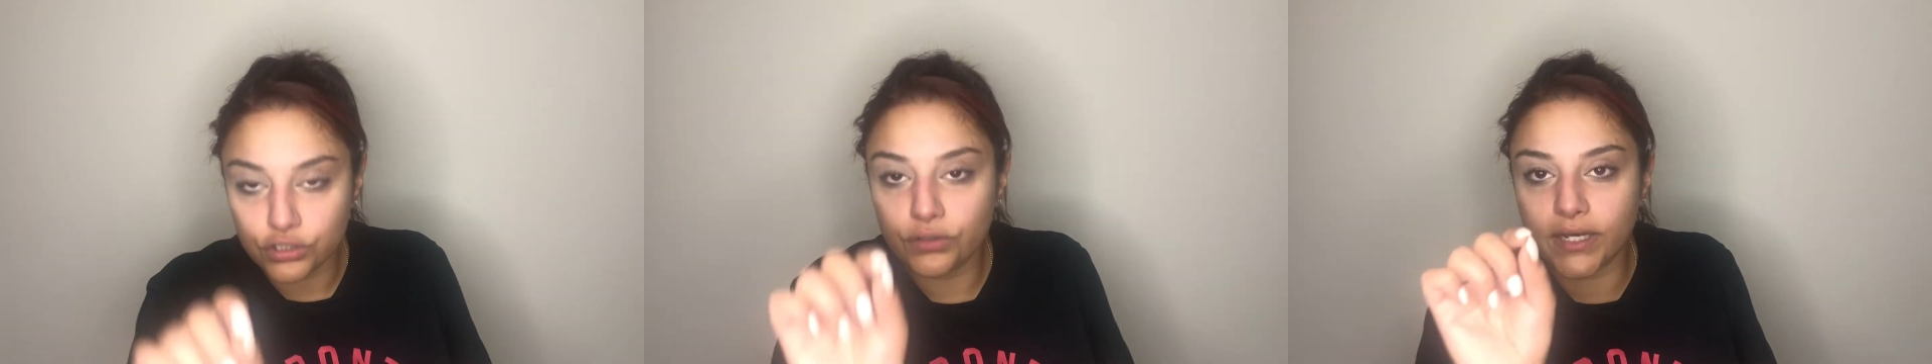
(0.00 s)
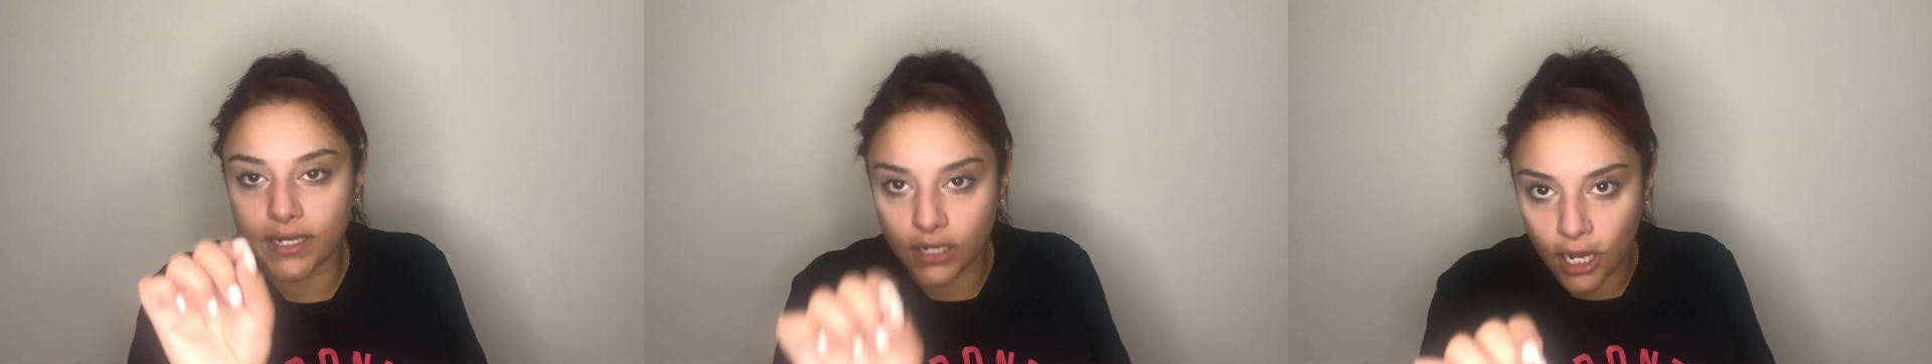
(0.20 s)

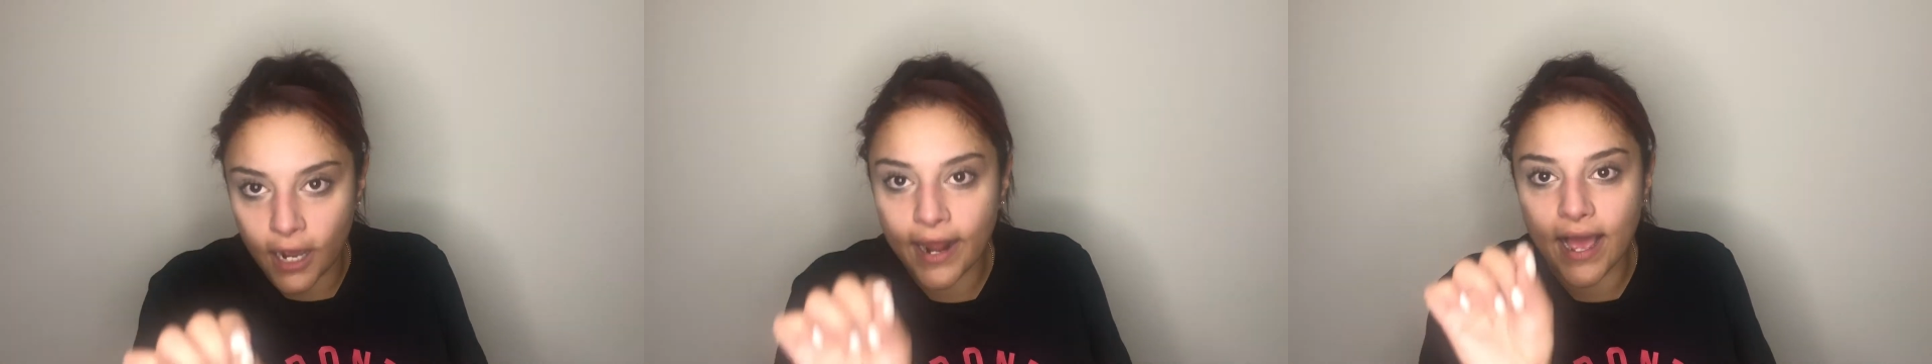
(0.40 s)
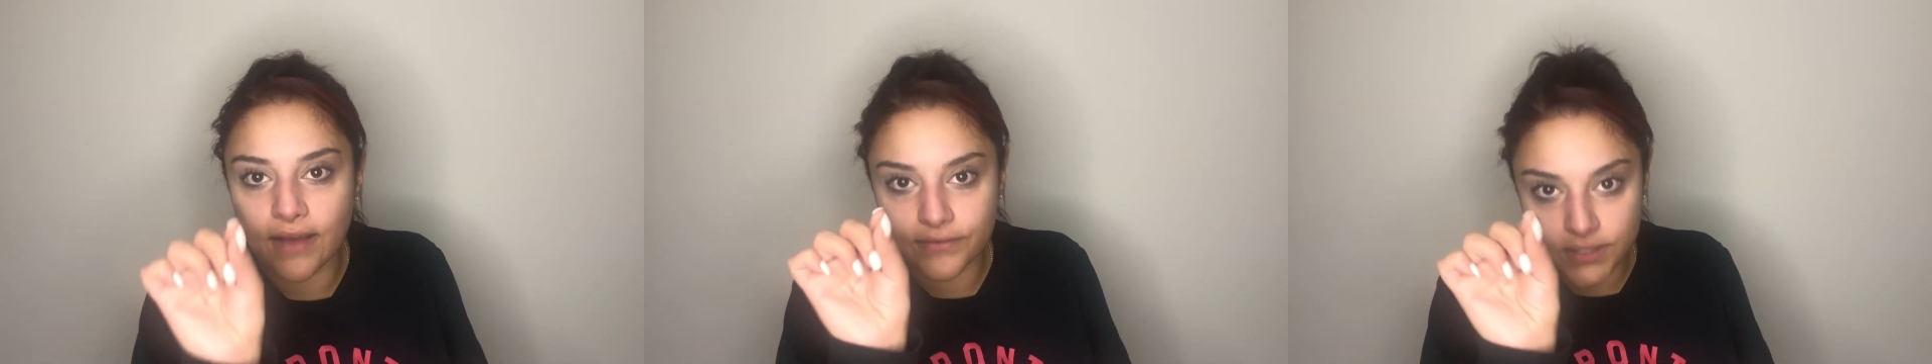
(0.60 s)
You
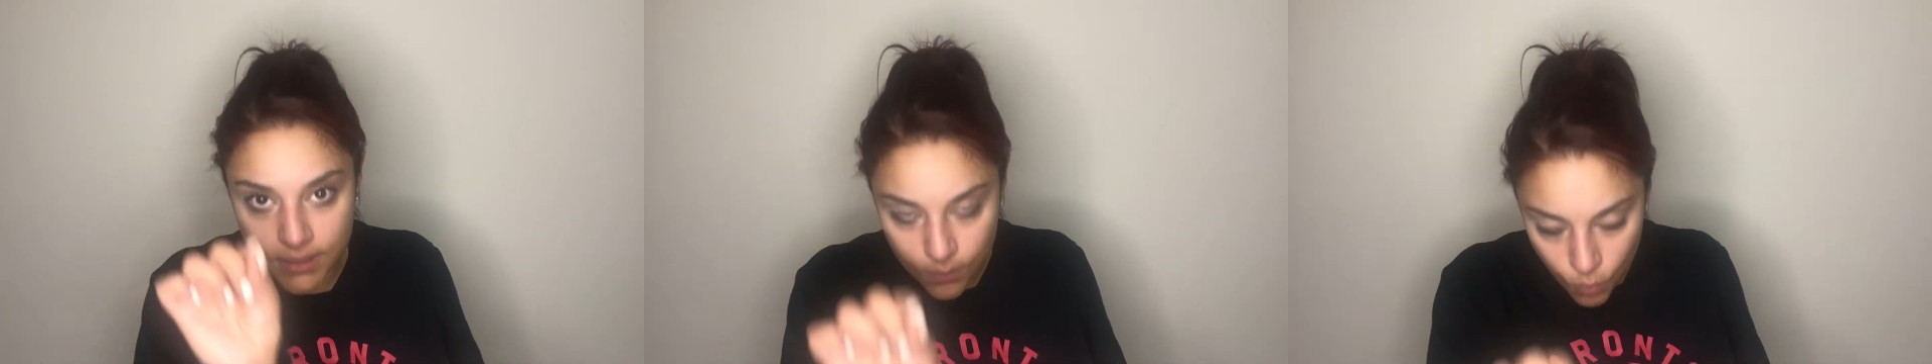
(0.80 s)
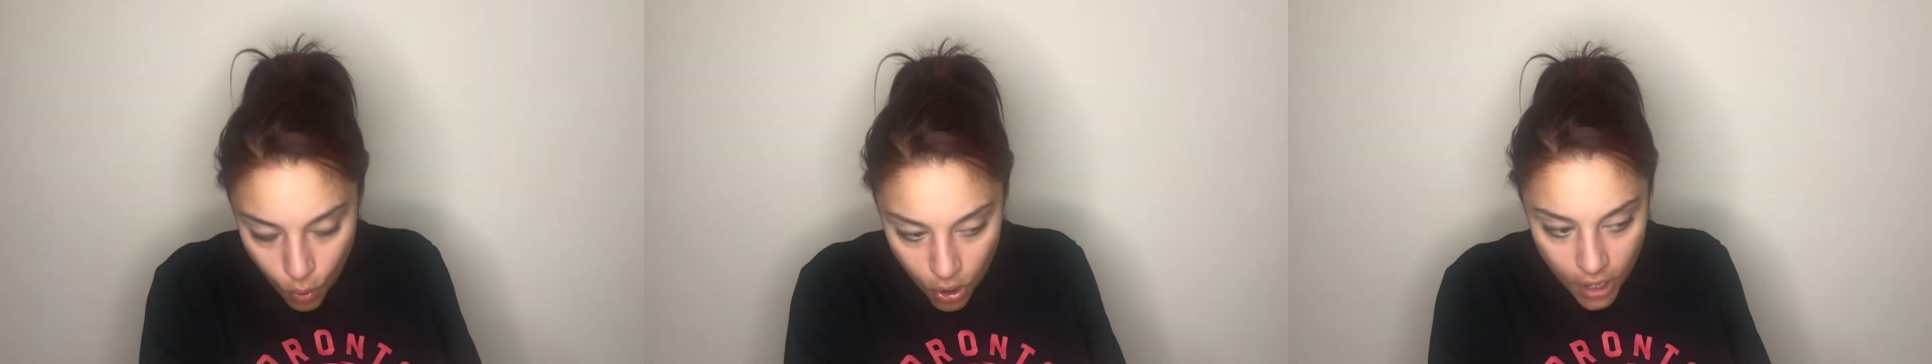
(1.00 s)
cannot have
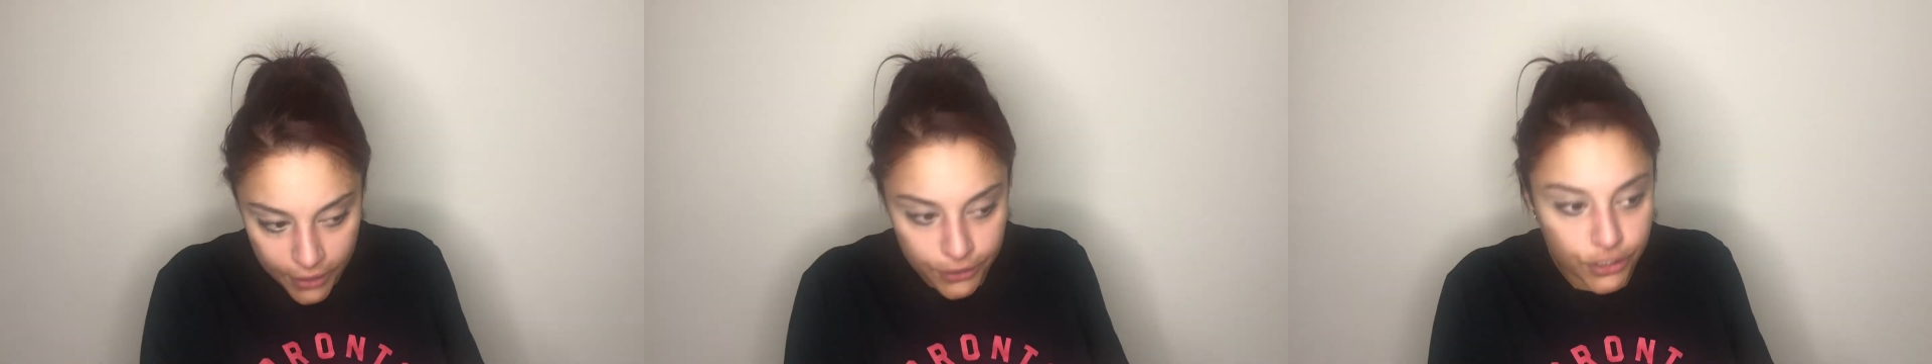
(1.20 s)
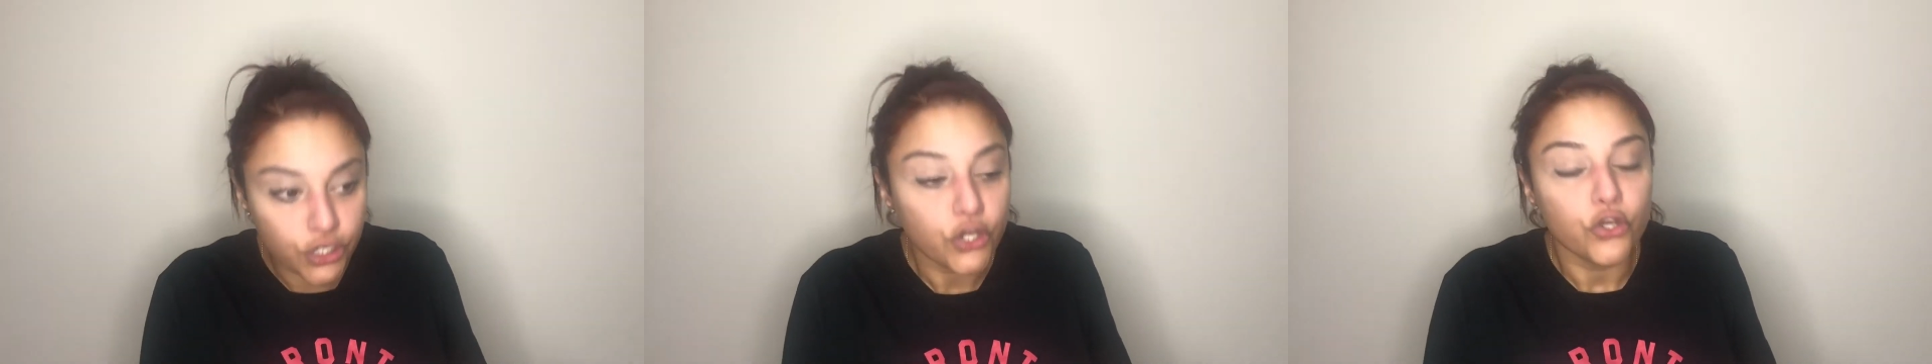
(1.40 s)
some
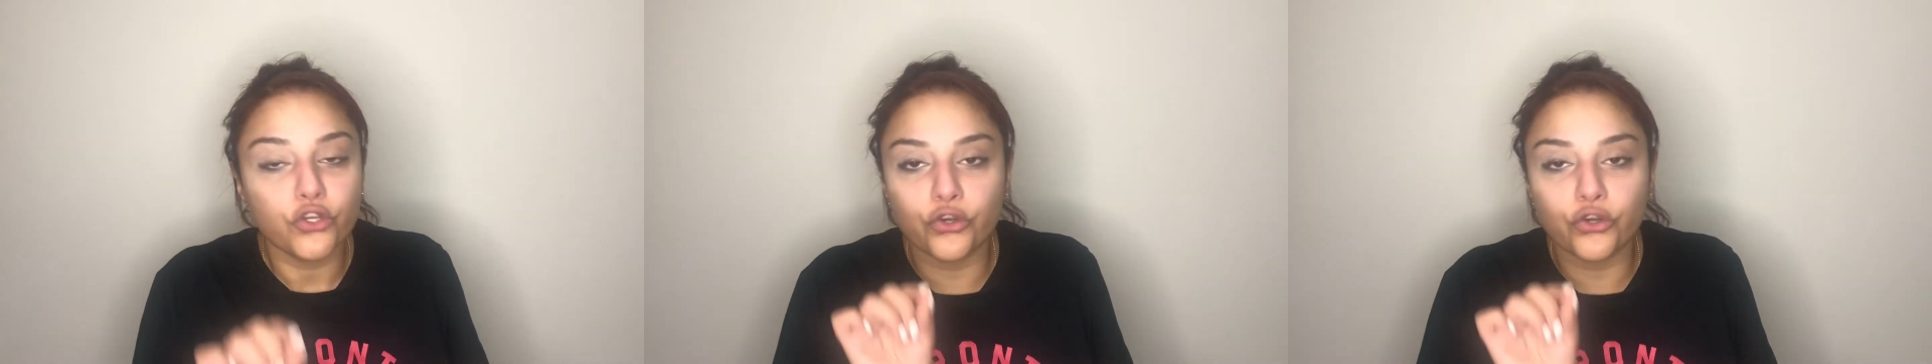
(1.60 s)
water.